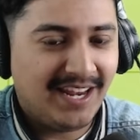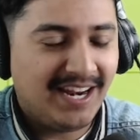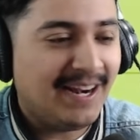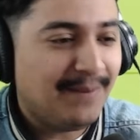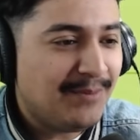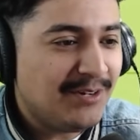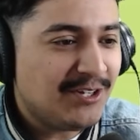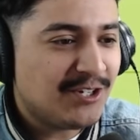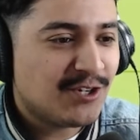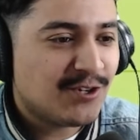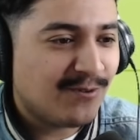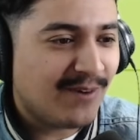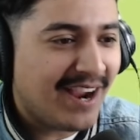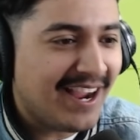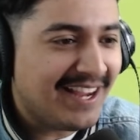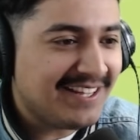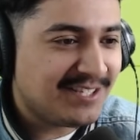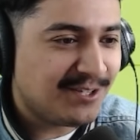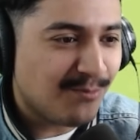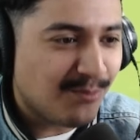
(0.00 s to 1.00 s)
and I've been
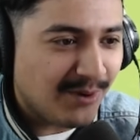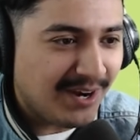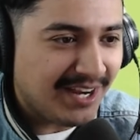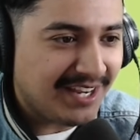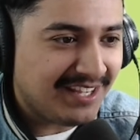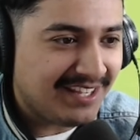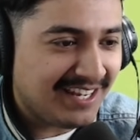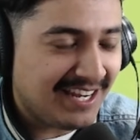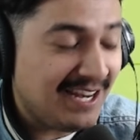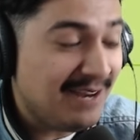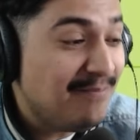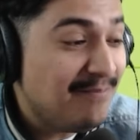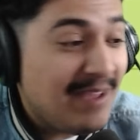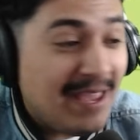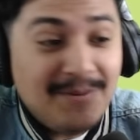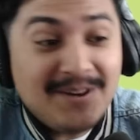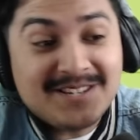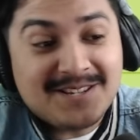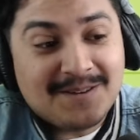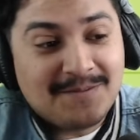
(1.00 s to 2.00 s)
trying to break it, and it
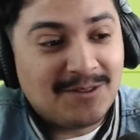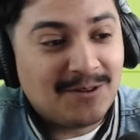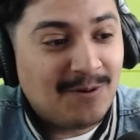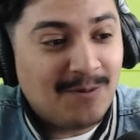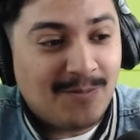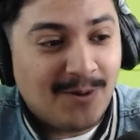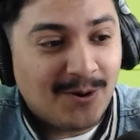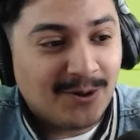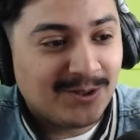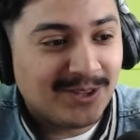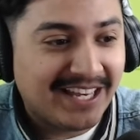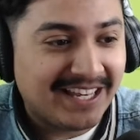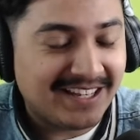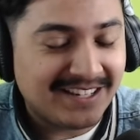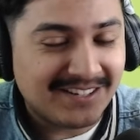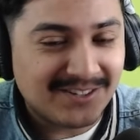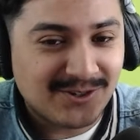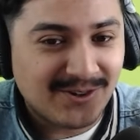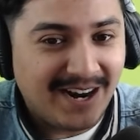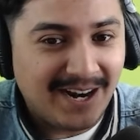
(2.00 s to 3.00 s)
may be something we both like
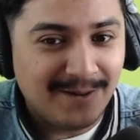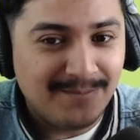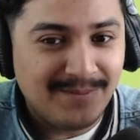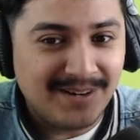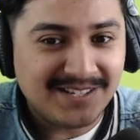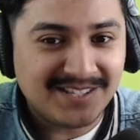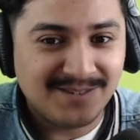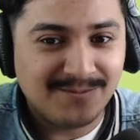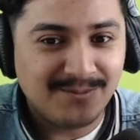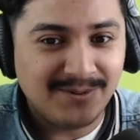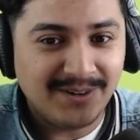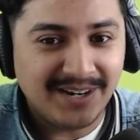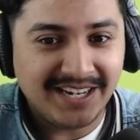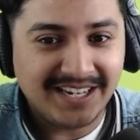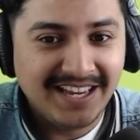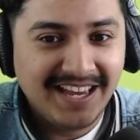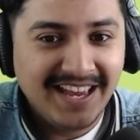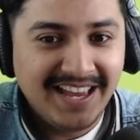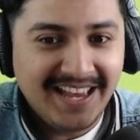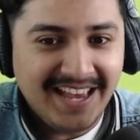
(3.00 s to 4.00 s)
try our best to
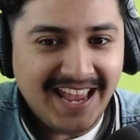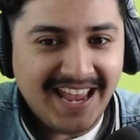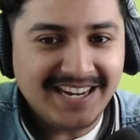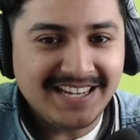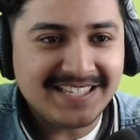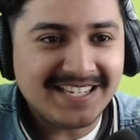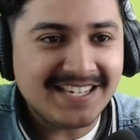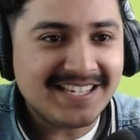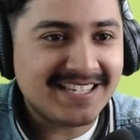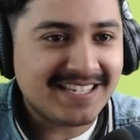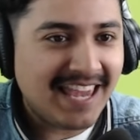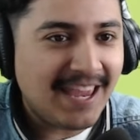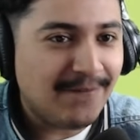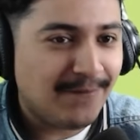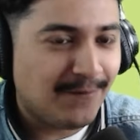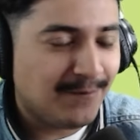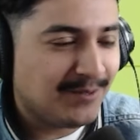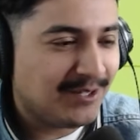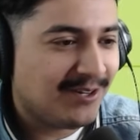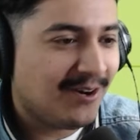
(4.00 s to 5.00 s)
break, and it's Escape
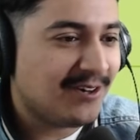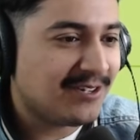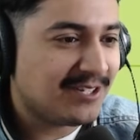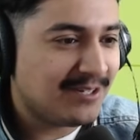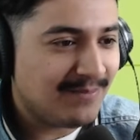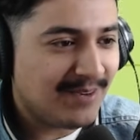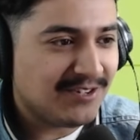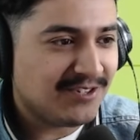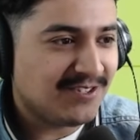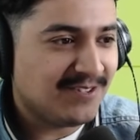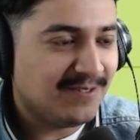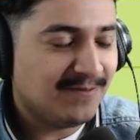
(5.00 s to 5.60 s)
from the Dark Dimension.